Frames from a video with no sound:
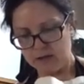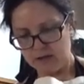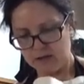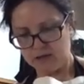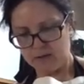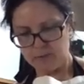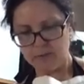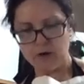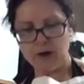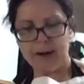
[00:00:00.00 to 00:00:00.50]

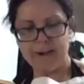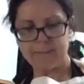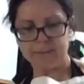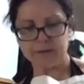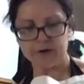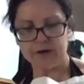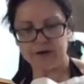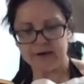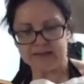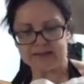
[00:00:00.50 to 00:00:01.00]
the
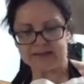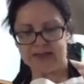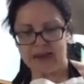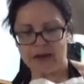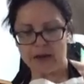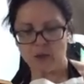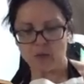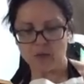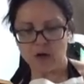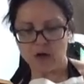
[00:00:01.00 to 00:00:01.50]
properties
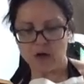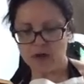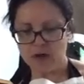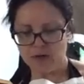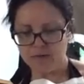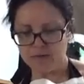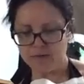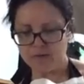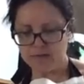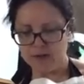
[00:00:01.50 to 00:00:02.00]
out
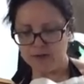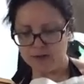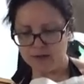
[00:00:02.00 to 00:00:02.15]
of